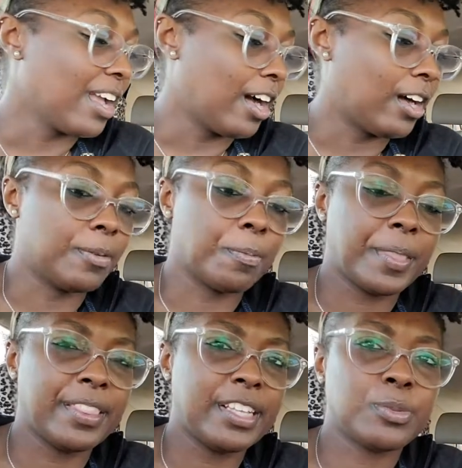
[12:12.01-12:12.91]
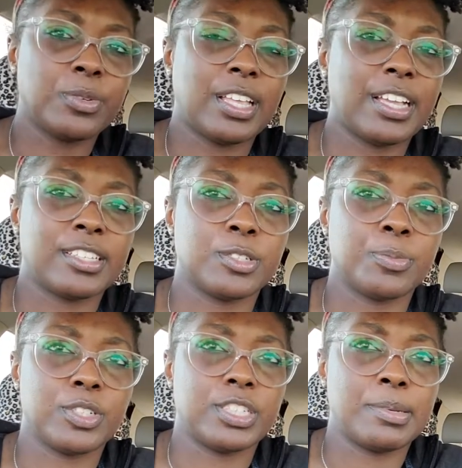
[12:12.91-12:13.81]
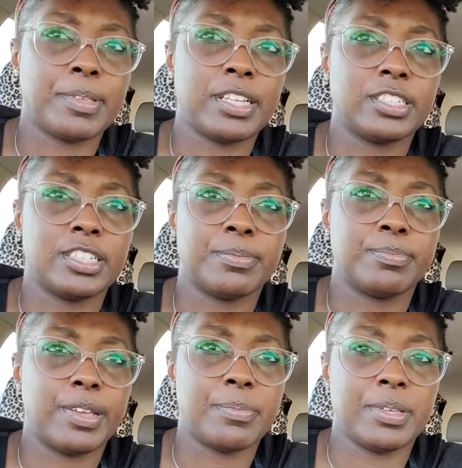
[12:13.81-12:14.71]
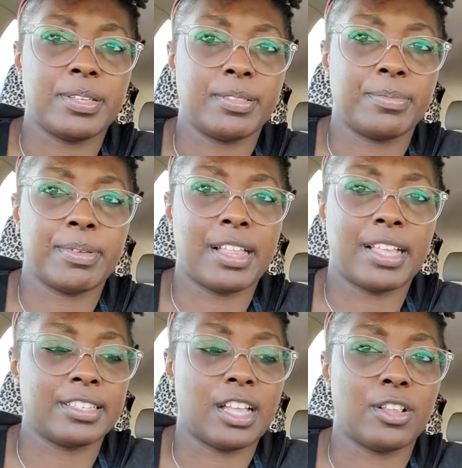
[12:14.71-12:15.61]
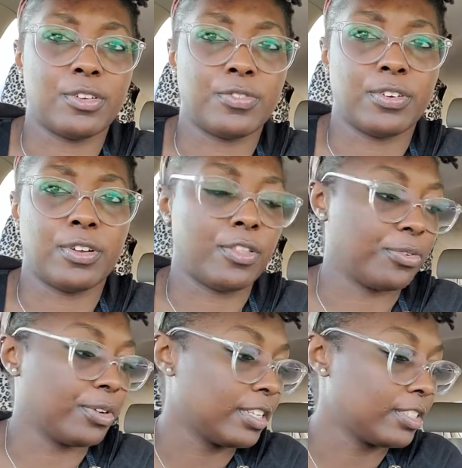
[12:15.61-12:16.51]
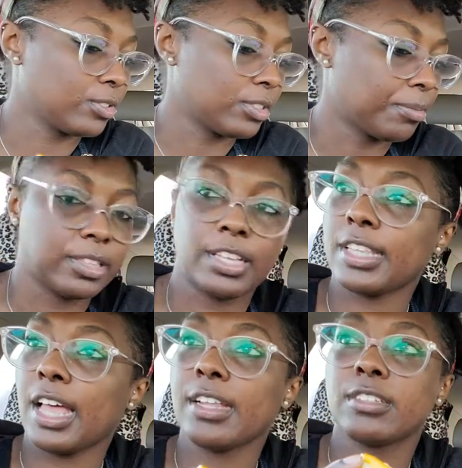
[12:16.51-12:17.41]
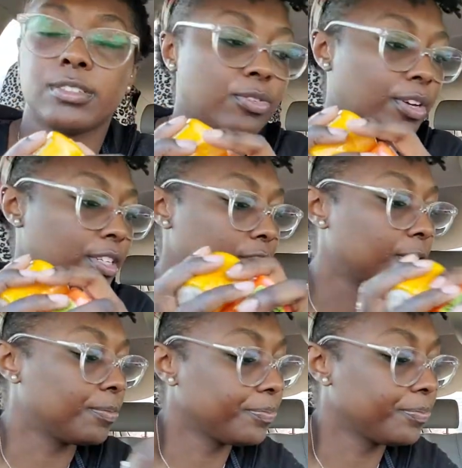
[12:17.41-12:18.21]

um, and these were like super cheap. I think she made me pay like a dollar for all three of these or something like that. Great deal.